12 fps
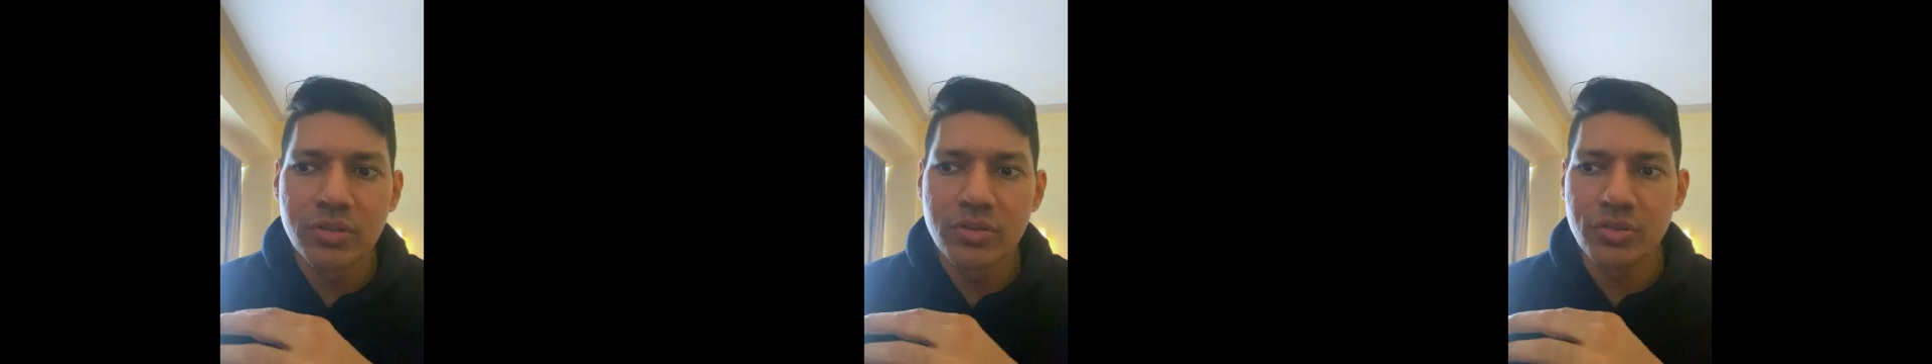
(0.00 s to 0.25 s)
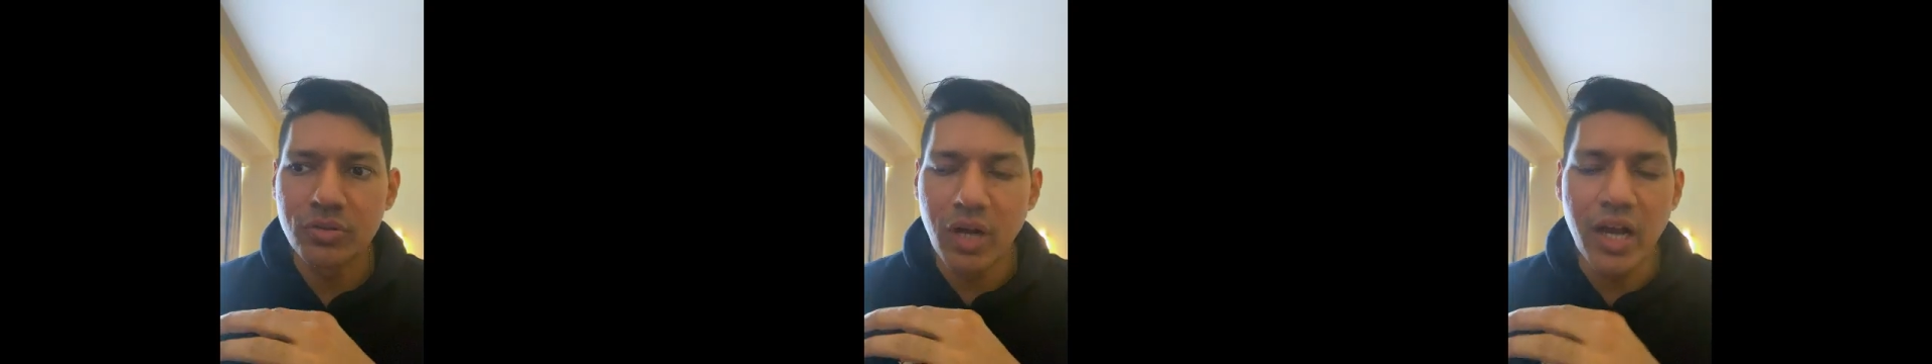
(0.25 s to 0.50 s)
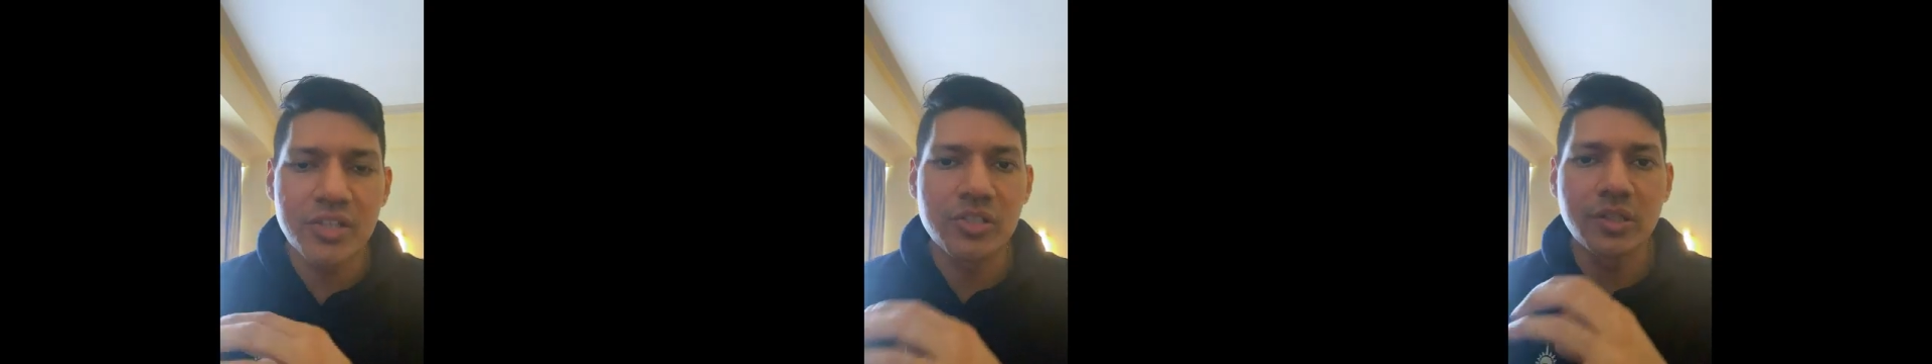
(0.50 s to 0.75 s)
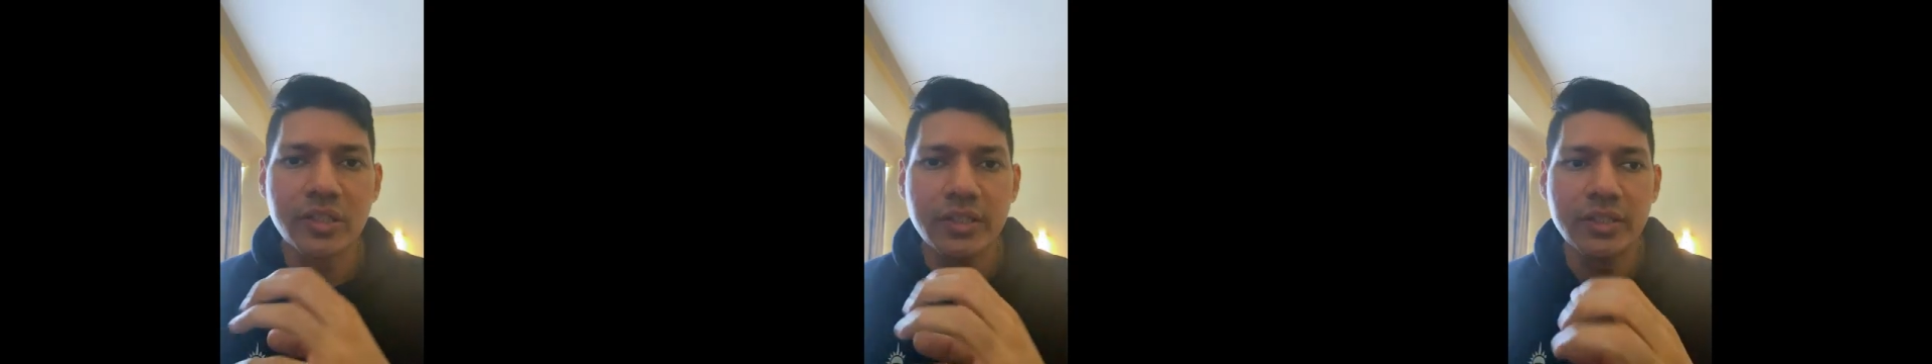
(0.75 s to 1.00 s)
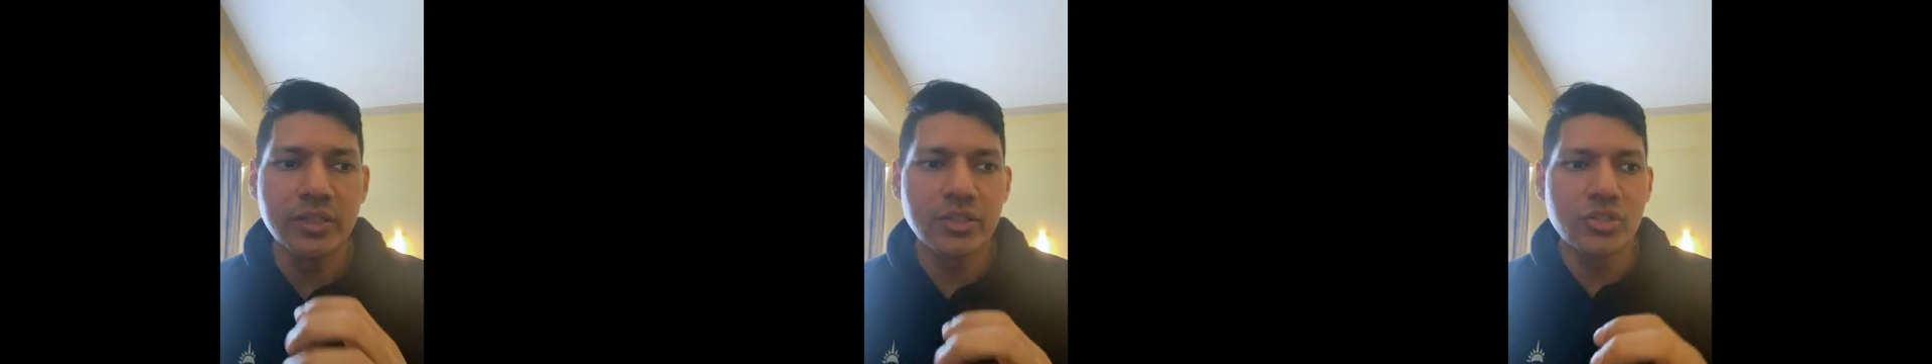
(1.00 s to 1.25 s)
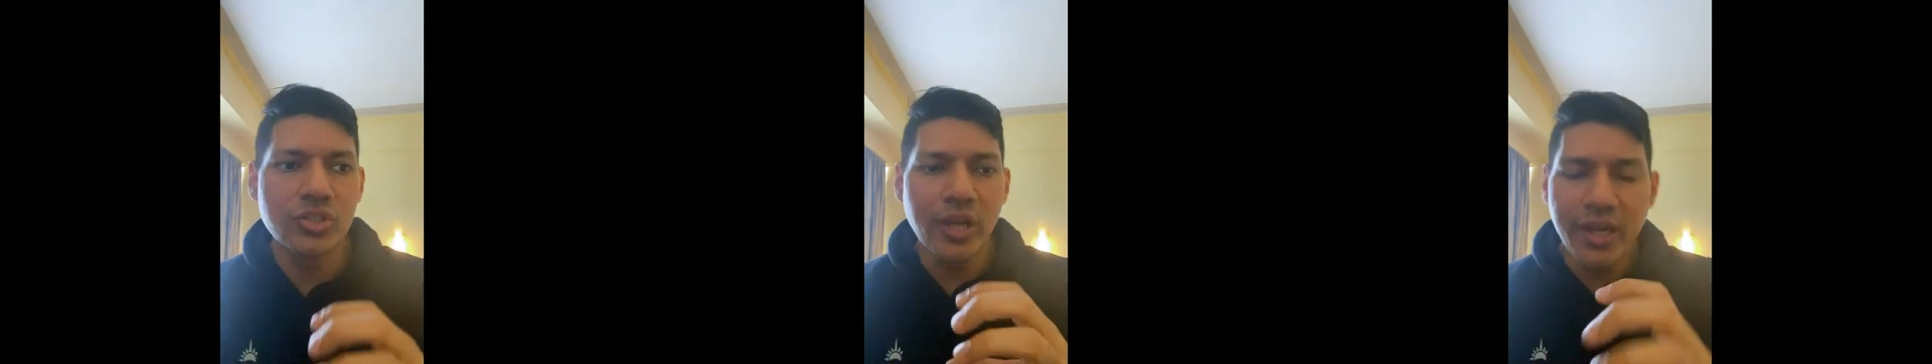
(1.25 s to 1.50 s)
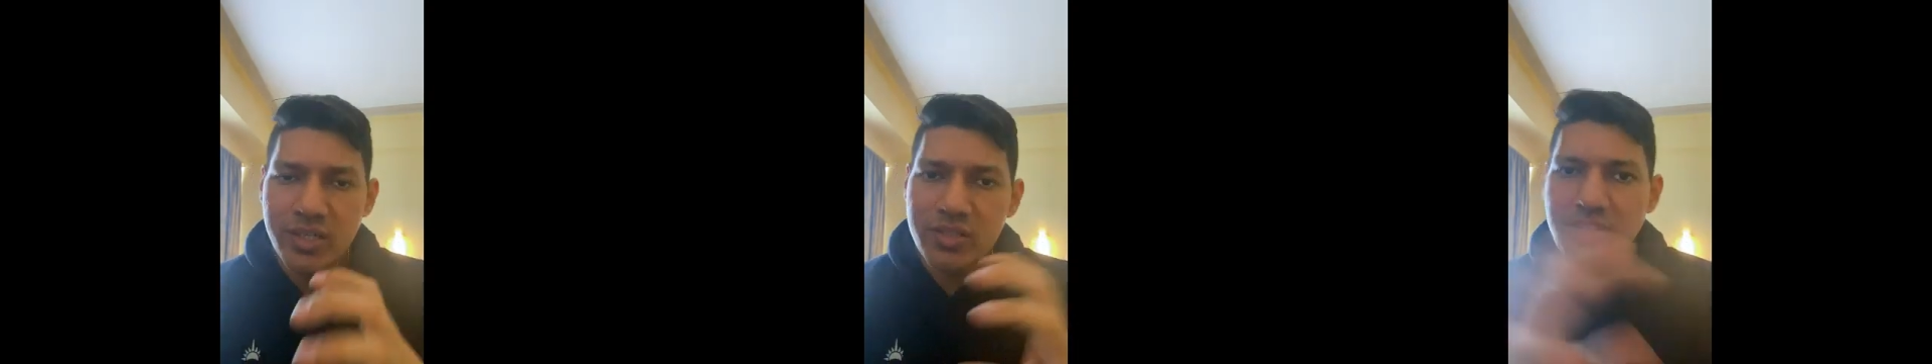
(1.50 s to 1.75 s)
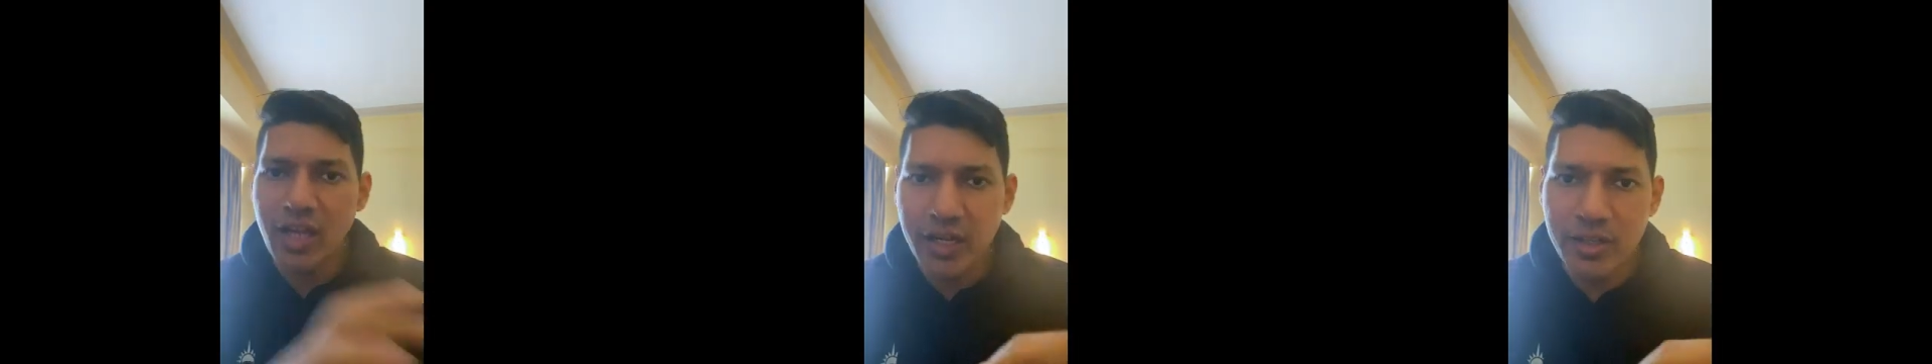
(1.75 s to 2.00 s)
to actually
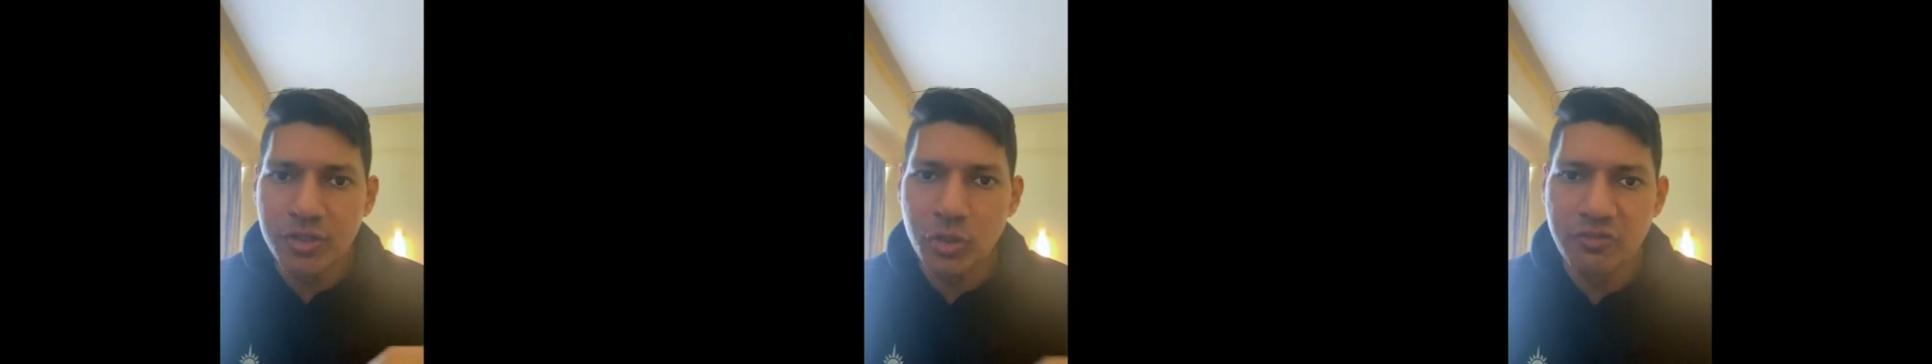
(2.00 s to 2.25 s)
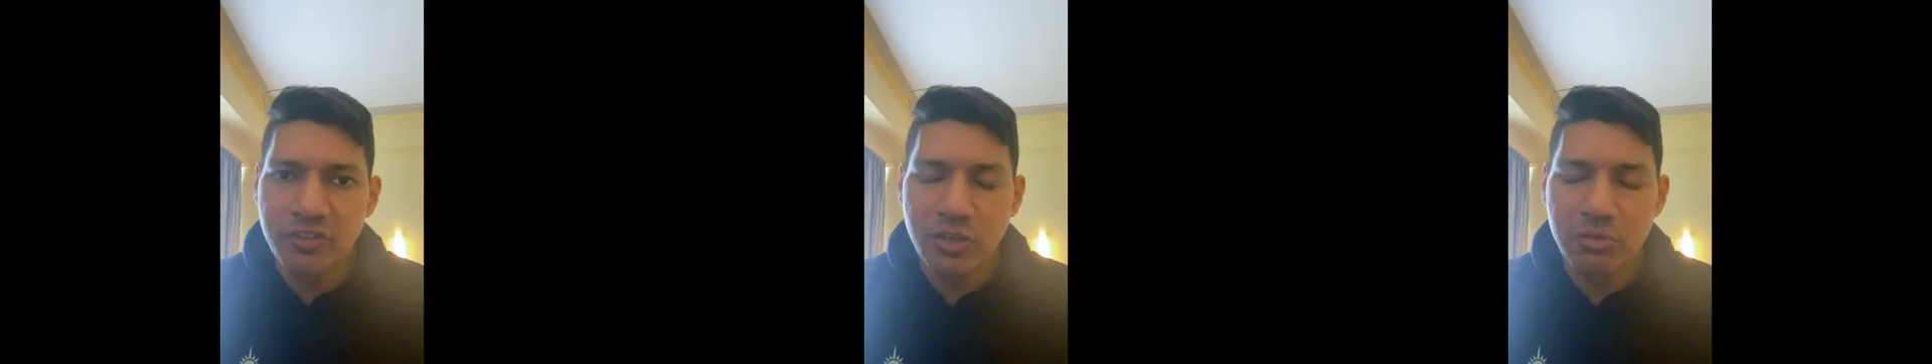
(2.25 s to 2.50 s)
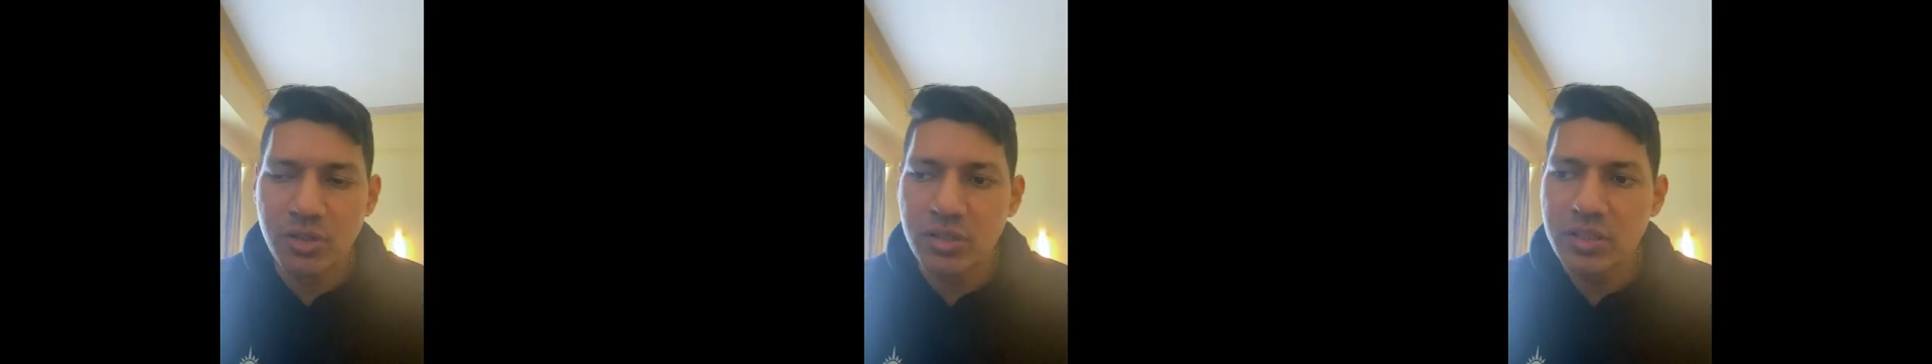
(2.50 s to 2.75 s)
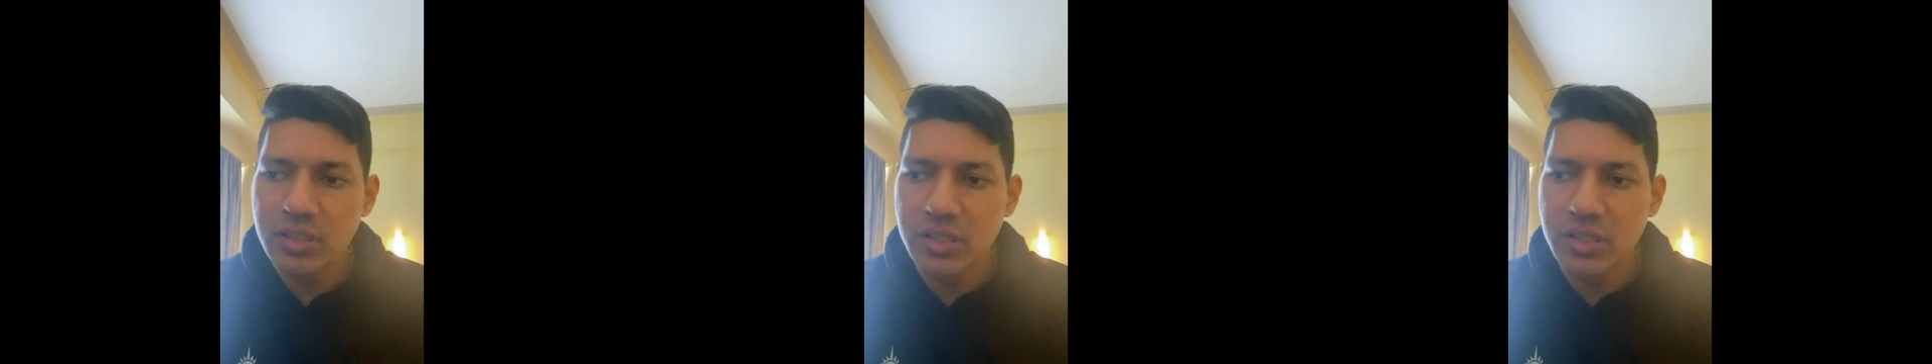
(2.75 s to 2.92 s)
change that in your favor